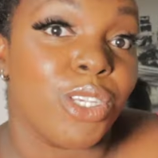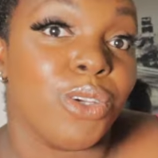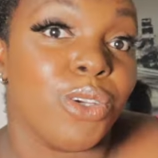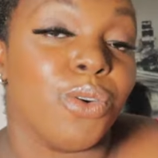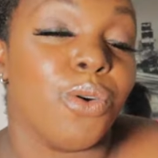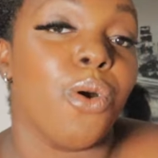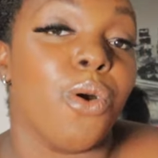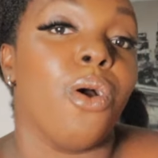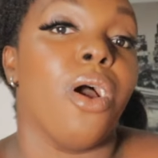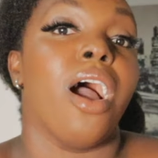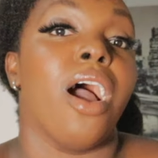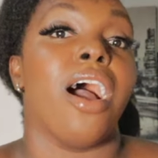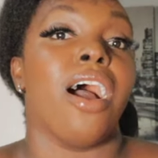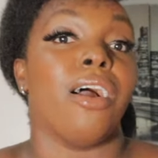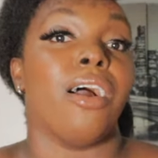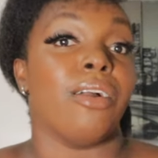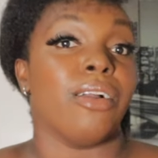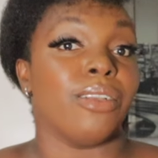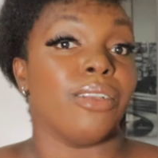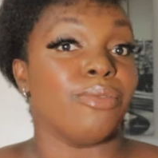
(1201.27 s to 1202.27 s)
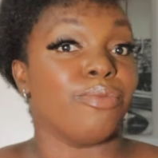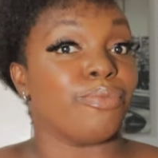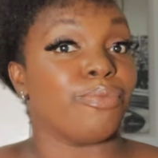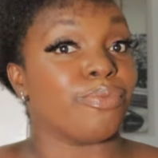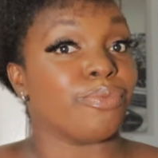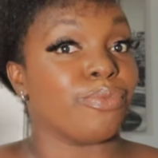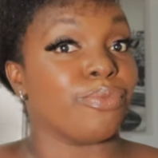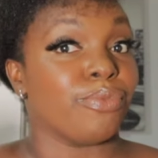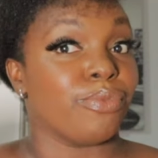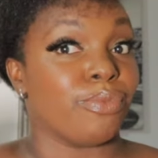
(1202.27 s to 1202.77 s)
you a
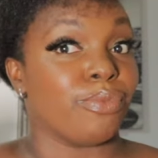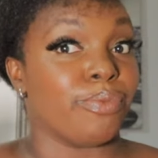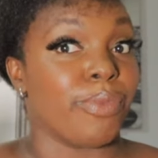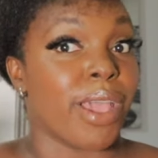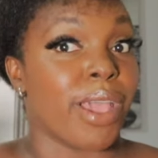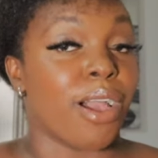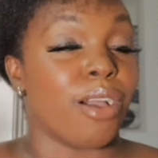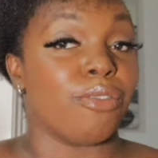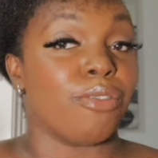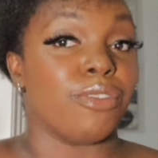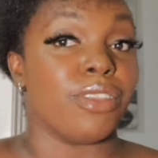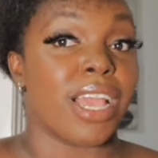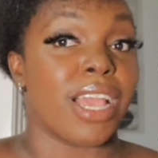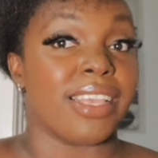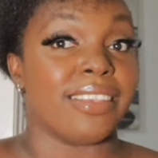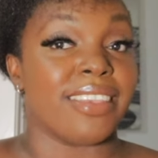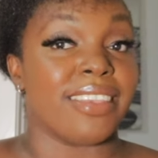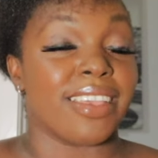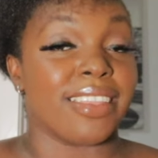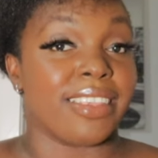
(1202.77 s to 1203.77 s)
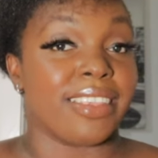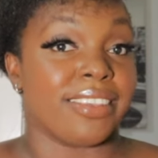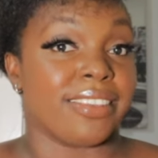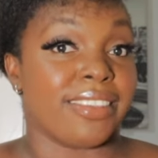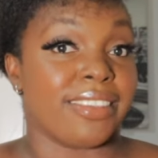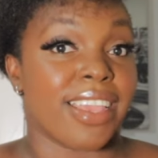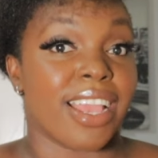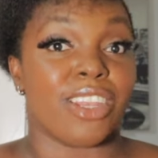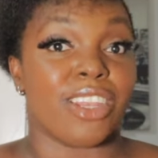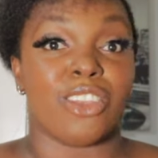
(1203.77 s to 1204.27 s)
pair of Dossier
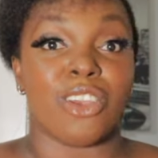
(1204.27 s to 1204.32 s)
this year.